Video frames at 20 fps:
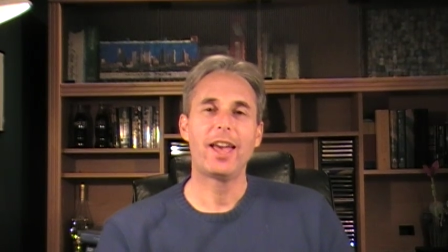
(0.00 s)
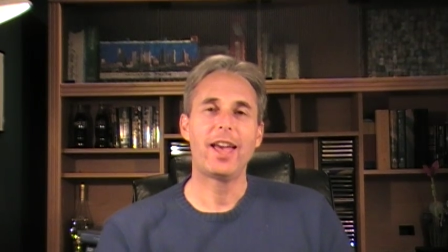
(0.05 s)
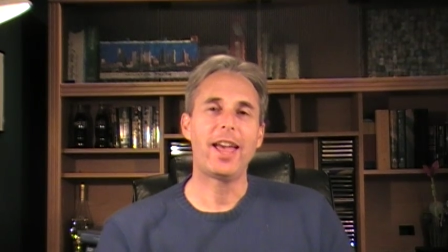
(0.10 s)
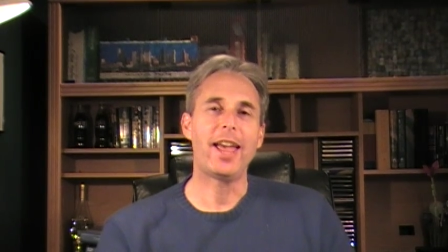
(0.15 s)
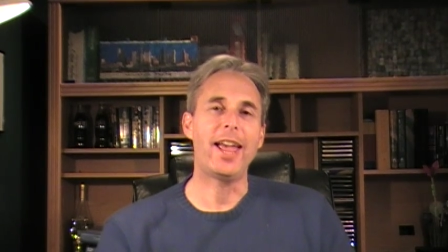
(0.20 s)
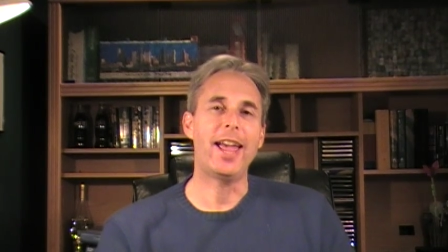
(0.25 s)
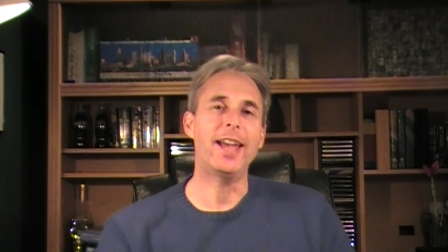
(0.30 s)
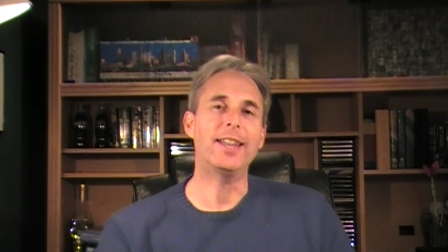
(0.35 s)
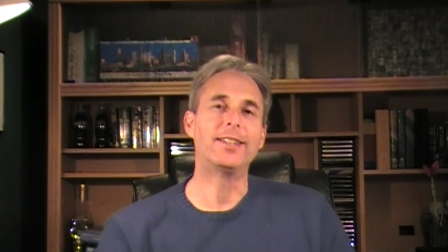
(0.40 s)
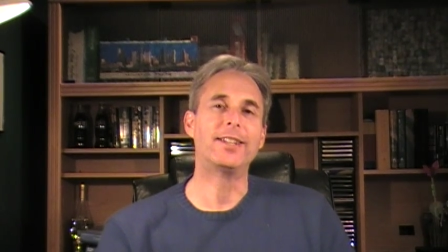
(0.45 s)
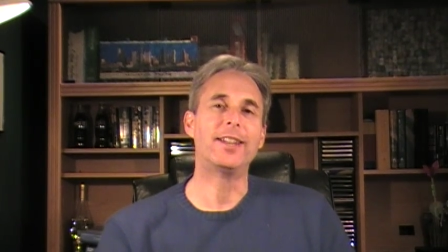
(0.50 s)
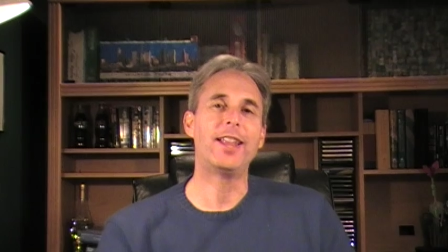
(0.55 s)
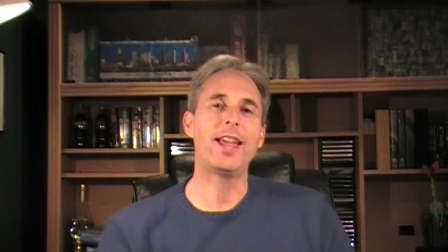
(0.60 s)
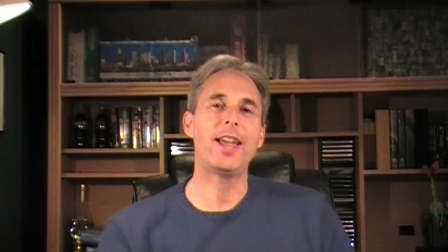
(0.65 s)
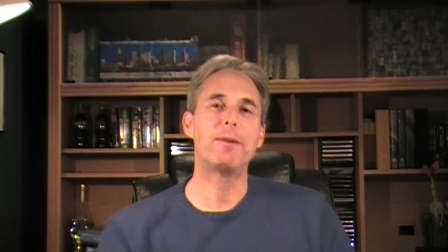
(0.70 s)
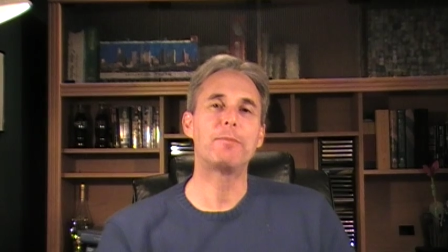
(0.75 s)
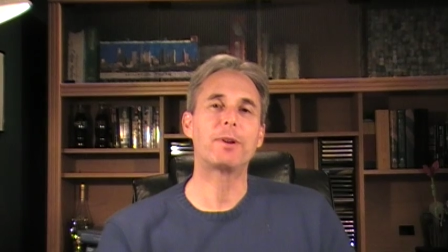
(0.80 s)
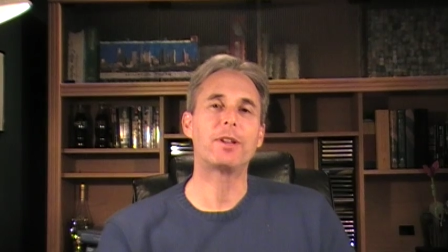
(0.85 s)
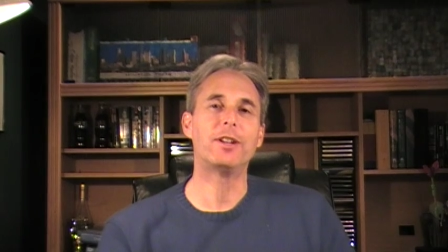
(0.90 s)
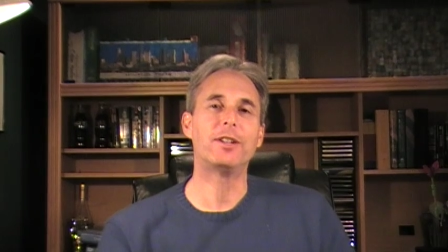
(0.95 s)
and today
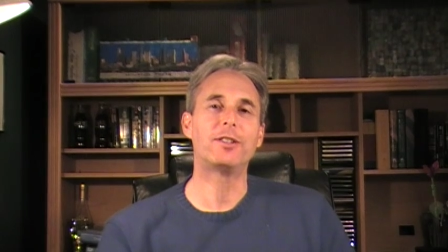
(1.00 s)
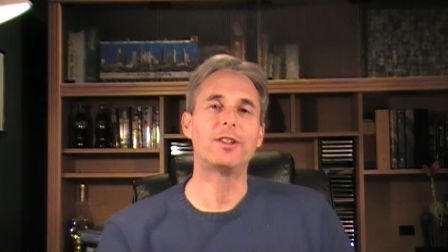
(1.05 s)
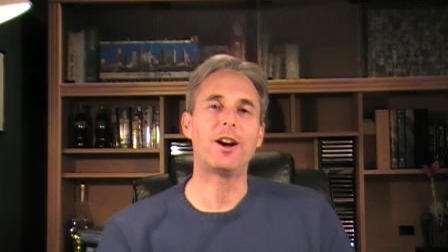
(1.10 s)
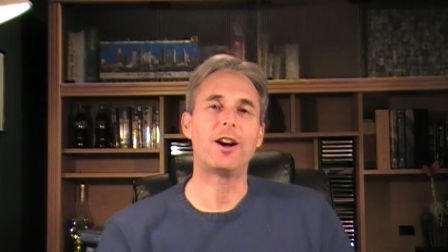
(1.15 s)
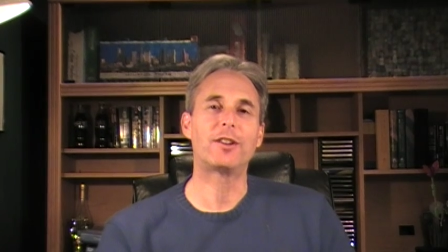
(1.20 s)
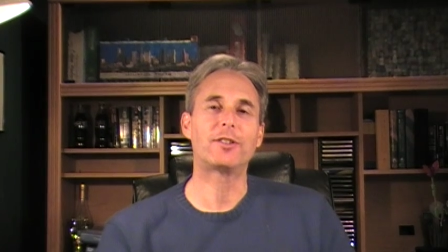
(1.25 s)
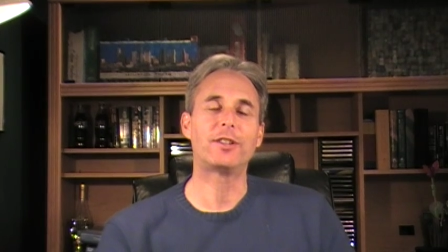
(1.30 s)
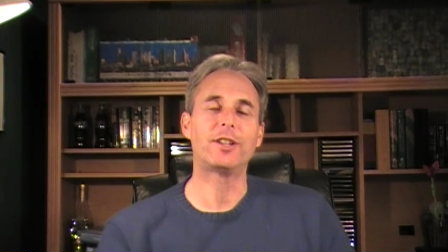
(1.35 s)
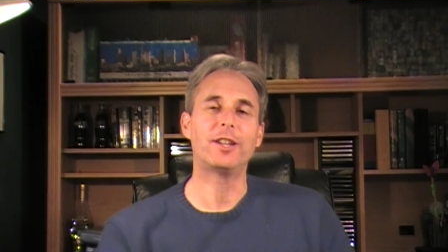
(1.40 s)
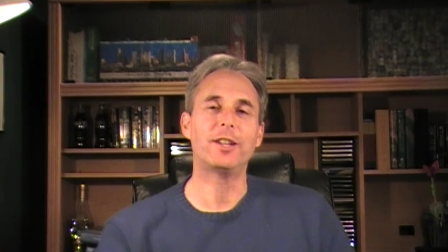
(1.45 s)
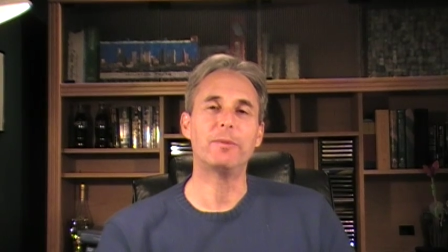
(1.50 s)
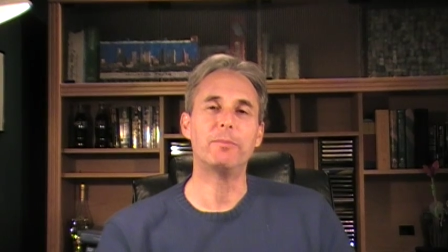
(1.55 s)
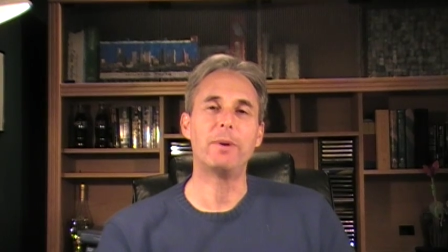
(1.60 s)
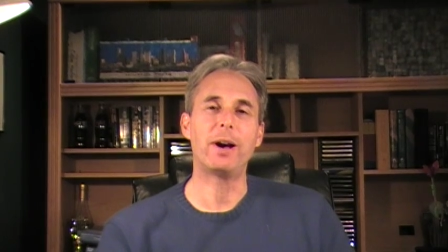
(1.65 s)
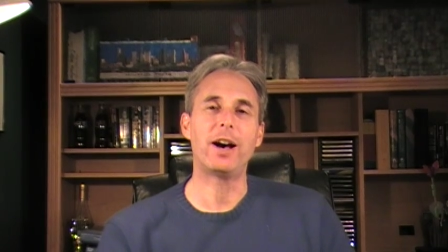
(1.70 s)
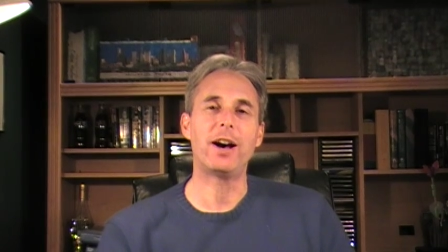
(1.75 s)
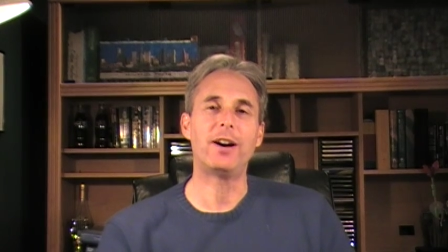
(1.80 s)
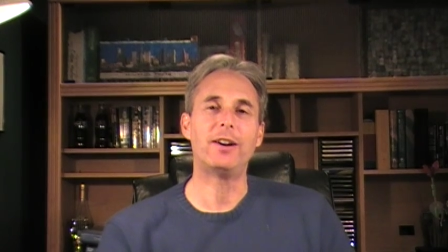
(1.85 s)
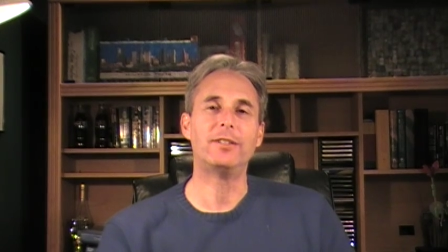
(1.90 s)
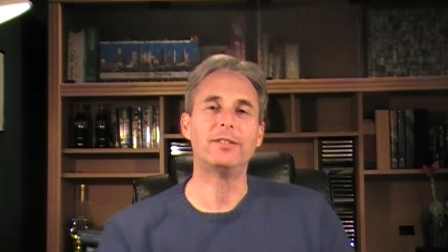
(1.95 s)
I'm going to talk to you
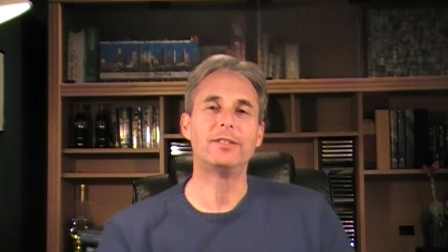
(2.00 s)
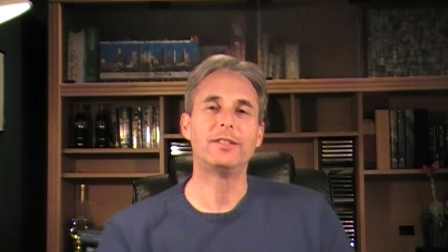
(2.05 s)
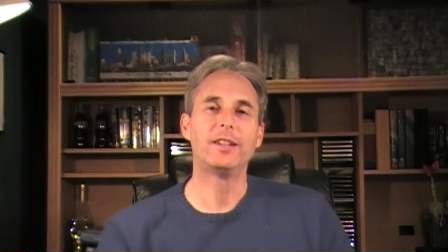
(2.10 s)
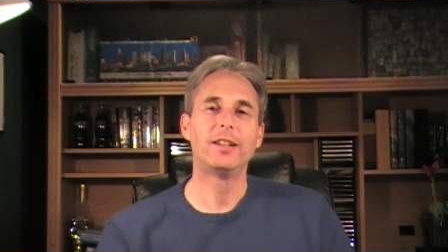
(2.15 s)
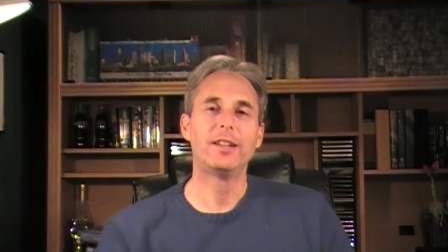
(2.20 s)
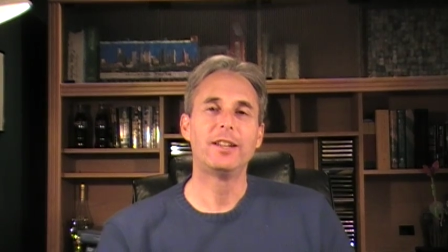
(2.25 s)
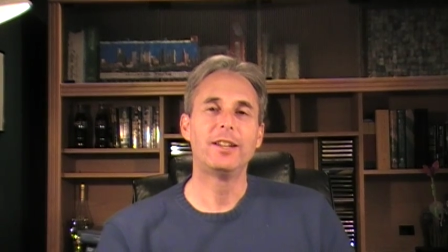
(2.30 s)
about